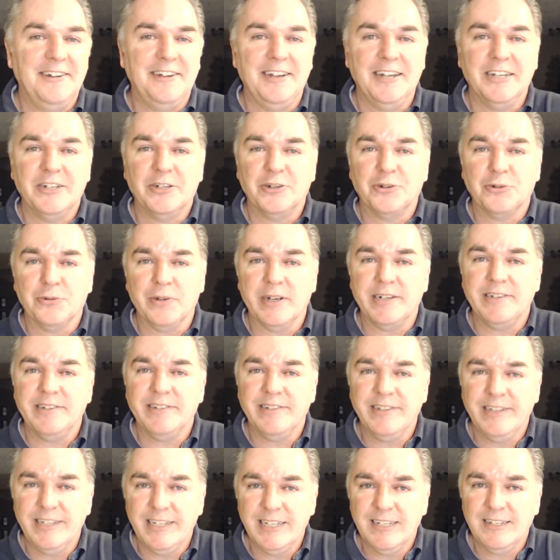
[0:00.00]
Interest rates
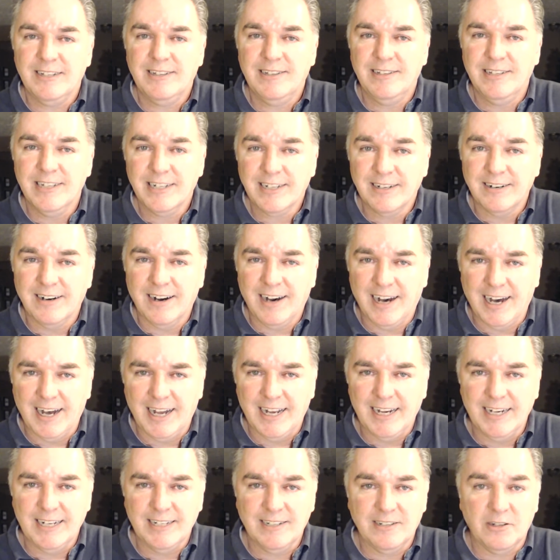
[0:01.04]
did
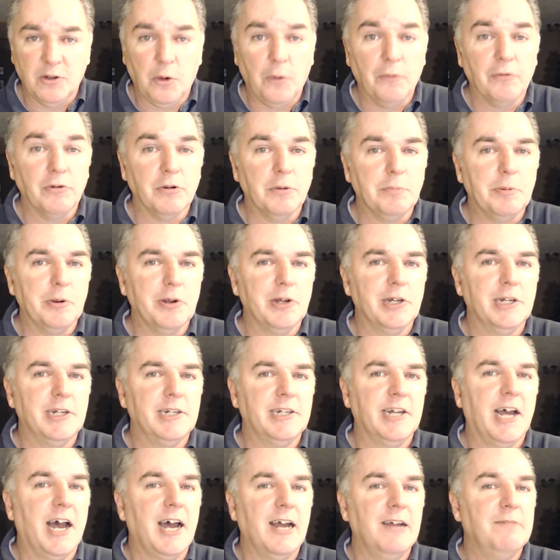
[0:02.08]
decline, and over a period of
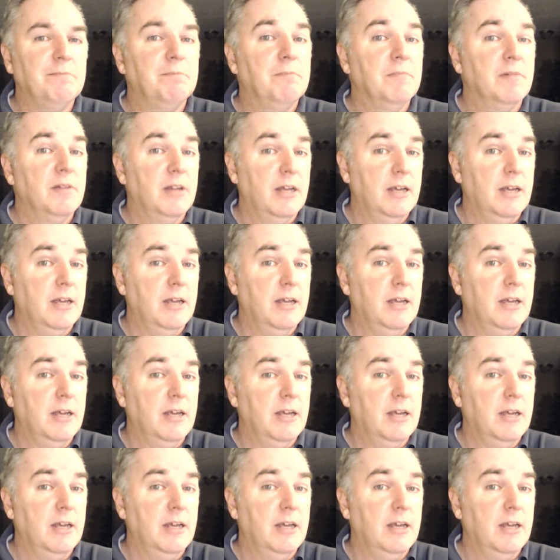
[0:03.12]
time,